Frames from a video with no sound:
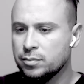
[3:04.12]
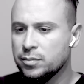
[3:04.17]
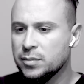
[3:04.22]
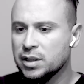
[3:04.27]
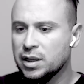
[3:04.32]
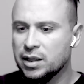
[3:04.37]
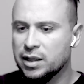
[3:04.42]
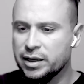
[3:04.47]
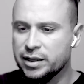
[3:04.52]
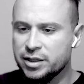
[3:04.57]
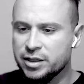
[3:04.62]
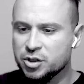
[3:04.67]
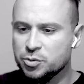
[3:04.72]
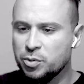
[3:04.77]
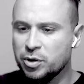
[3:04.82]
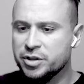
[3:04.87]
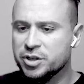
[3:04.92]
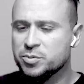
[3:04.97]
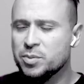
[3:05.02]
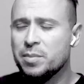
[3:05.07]
I like this
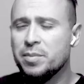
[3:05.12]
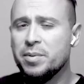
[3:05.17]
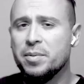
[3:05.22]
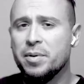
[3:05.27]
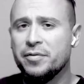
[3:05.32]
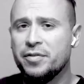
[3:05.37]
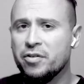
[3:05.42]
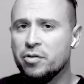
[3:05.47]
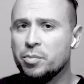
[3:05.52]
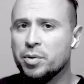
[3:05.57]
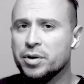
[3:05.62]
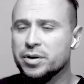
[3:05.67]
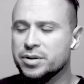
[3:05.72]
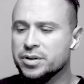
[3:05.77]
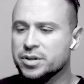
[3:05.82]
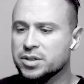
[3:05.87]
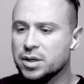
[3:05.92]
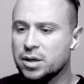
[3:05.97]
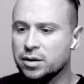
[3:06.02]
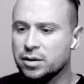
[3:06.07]
part. This might be my favorite part of
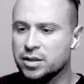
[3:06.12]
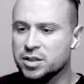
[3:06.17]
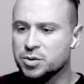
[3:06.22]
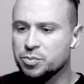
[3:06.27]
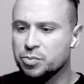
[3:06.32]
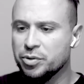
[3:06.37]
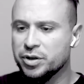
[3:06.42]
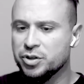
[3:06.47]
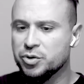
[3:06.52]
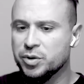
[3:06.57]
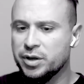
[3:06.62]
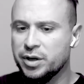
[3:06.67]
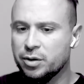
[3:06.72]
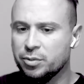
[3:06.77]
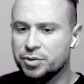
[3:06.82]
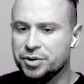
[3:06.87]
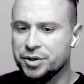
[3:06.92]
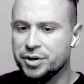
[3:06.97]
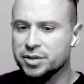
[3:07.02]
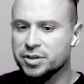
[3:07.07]
the song, this bridge right here
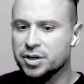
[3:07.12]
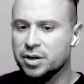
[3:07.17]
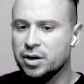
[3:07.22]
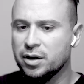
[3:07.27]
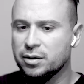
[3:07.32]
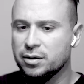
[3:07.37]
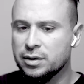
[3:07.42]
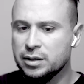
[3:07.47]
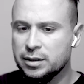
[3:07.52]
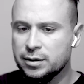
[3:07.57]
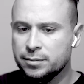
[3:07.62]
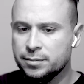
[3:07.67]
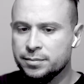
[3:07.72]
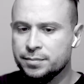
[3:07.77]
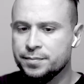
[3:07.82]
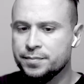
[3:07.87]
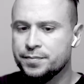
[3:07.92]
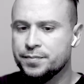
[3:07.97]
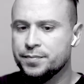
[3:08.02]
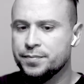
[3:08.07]
with the guitar.
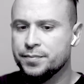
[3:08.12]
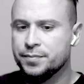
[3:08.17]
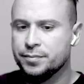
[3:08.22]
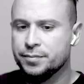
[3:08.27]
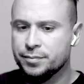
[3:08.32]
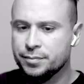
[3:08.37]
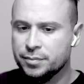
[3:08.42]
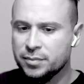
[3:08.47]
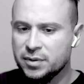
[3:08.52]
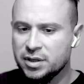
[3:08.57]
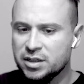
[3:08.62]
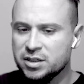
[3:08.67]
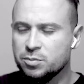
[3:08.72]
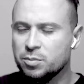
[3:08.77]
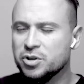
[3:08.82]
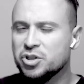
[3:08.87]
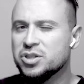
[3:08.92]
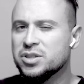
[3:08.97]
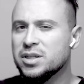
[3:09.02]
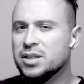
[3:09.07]
As
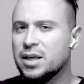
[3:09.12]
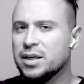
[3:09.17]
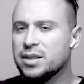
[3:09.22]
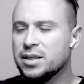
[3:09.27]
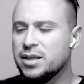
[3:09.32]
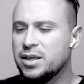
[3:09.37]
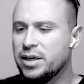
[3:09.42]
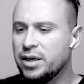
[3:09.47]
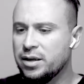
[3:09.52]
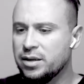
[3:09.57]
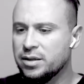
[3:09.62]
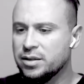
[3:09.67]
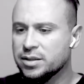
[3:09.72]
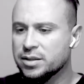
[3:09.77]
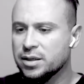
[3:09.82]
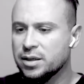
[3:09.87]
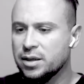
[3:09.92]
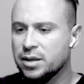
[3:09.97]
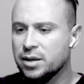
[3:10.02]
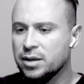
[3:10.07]
much as I like the
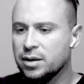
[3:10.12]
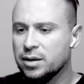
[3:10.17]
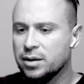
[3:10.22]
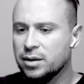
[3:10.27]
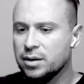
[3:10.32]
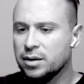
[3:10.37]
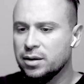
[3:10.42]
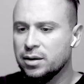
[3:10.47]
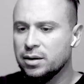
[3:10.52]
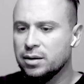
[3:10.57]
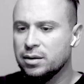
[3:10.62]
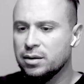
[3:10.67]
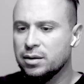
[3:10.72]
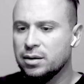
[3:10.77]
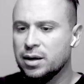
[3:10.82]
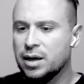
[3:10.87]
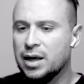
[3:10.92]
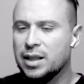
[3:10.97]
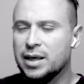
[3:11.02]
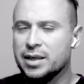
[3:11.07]
keys,
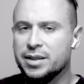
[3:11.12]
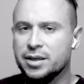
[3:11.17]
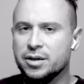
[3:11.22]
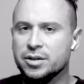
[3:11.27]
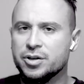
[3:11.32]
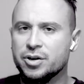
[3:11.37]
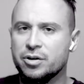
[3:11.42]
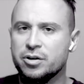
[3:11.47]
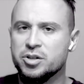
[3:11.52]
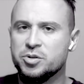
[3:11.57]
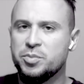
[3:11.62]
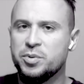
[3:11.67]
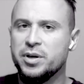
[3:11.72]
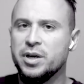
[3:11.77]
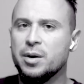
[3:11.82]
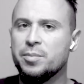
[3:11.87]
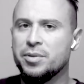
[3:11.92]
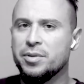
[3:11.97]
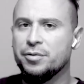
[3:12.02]
I like the guitars being up in the